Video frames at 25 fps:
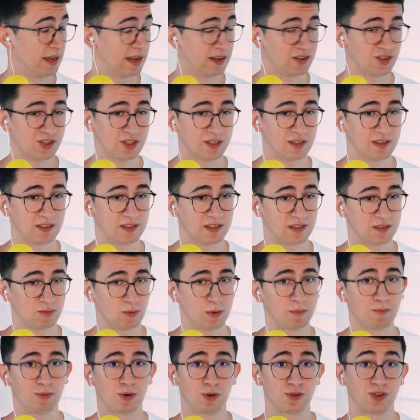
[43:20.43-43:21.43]
Actually, this
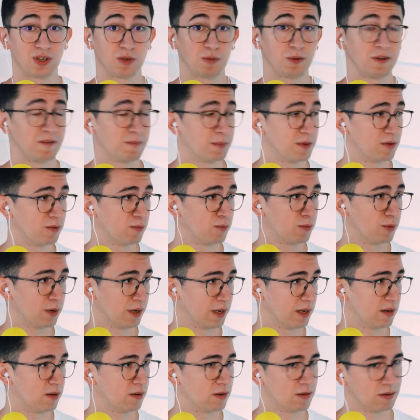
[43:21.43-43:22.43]
is one project we've been
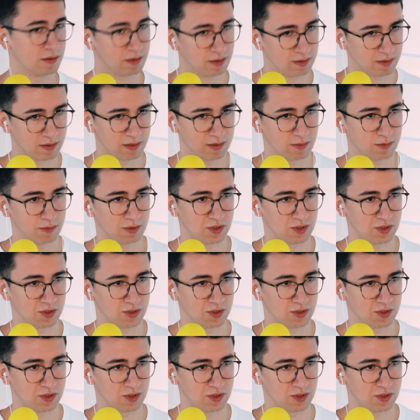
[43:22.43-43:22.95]
working on,